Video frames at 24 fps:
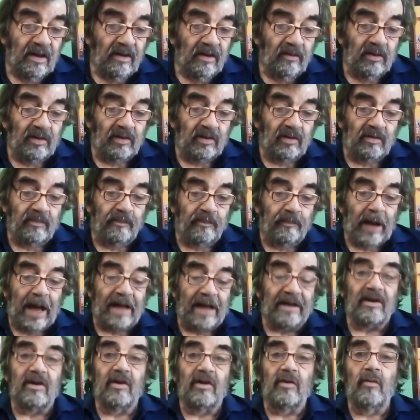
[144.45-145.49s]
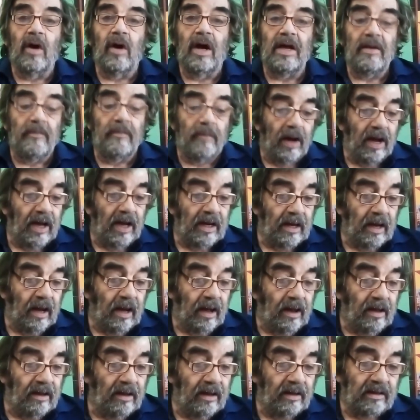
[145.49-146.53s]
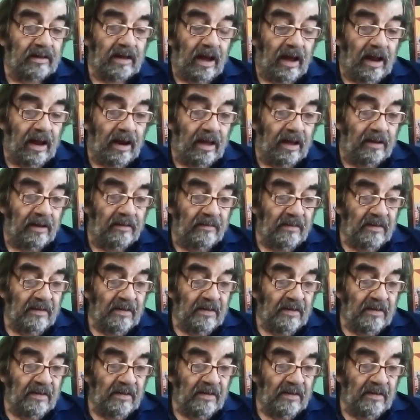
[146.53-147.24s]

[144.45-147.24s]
which was battered away by Gar- Darlow.